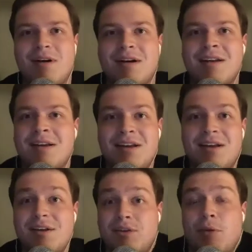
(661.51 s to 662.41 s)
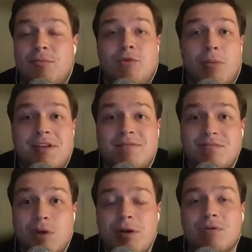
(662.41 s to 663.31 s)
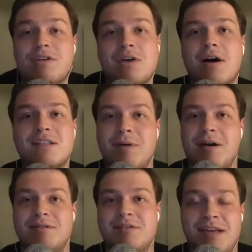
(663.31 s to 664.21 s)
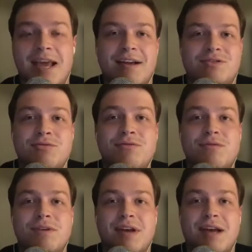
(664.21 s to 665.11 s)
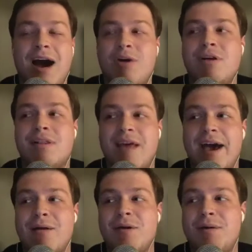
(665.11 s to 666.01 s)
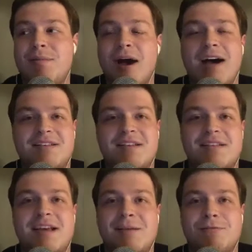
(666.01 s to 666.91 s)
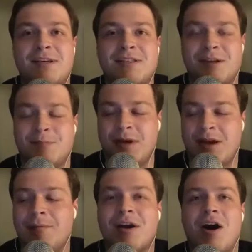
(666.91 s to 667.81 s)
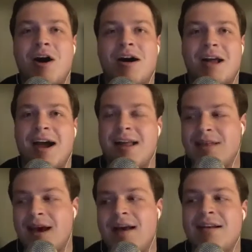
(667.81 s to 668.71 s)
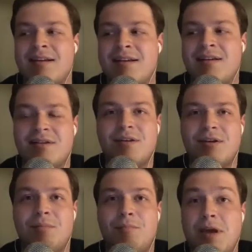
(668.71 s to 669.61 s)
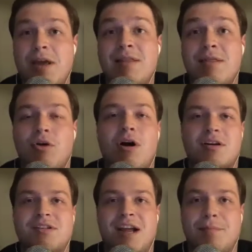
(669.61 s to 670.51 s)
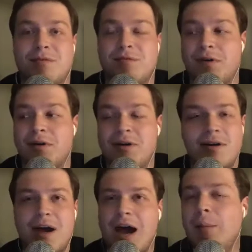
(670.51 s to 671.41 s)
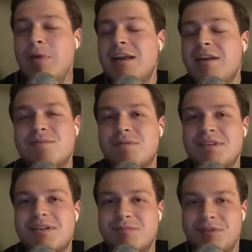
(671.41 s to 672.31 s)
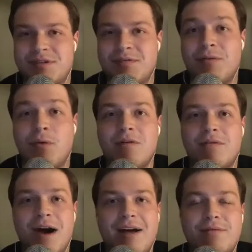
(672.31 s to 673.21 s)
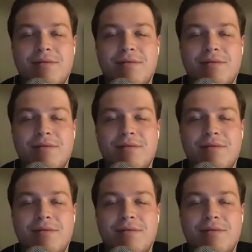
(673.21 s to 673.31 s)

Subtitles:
And nobody really talks about it. So like, yeah, truthfully, like how did that process take place? Like becoming a Hawkeye and then, being the long snapper for how many years was it? Was it 4 or 5?